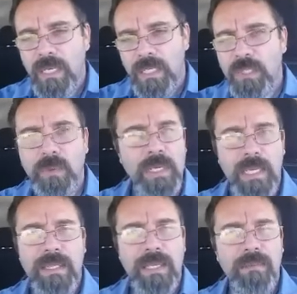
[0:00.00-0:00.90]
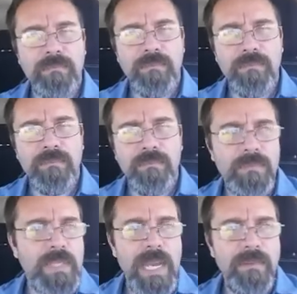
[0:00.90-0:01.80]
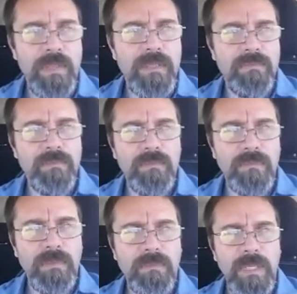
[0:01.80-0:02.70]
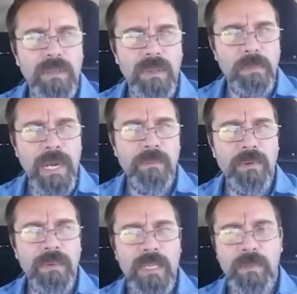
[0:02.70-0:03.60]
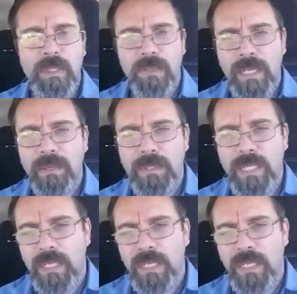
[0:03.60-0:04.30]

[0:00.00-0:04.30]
He just wanted to get them to have the, you know, the Bible available in their language.